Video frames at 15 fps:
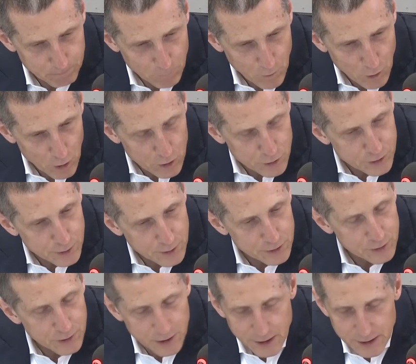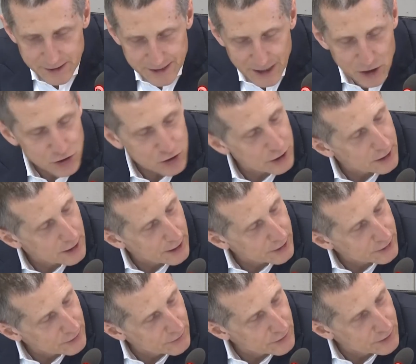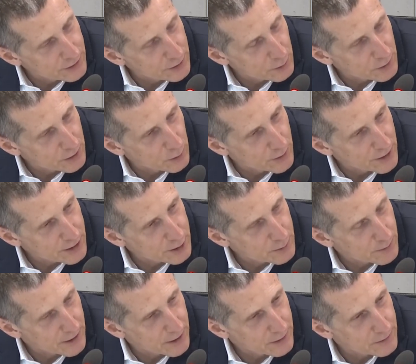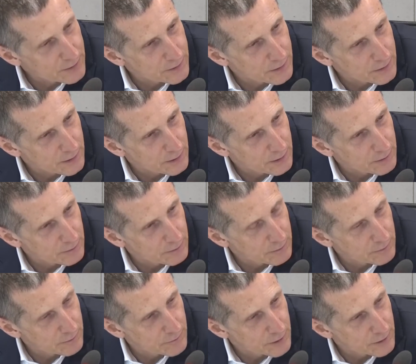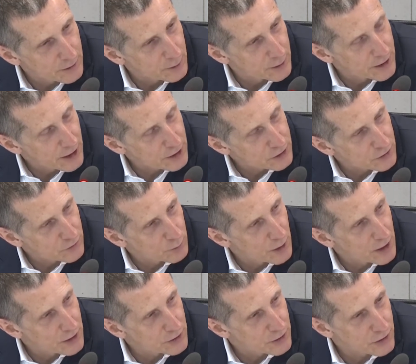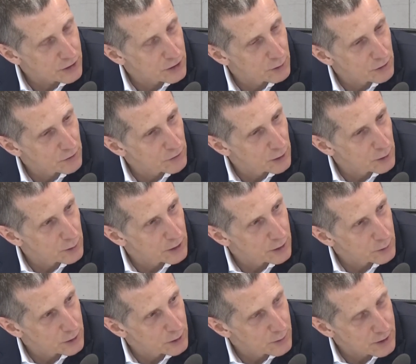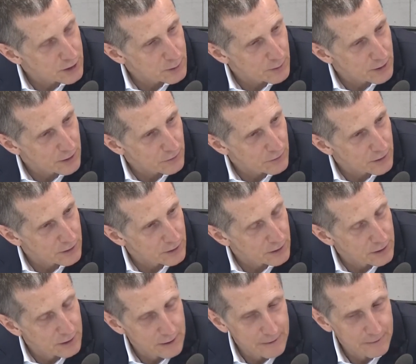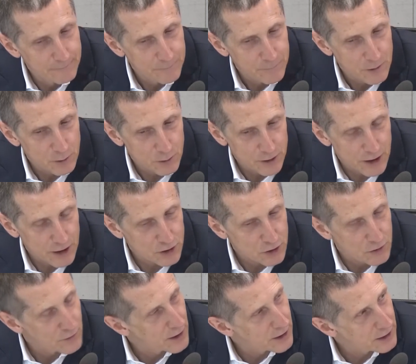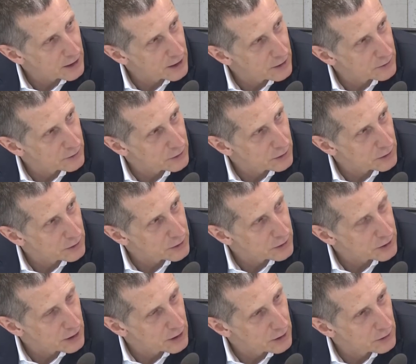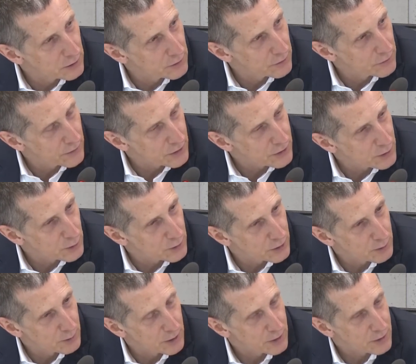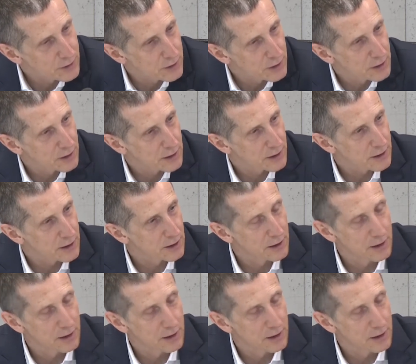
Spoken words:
cost rationalization activity, whether we expect further reduction of branches going forward, whether we expect further reduction of headcount, or shall first quarter be considered as a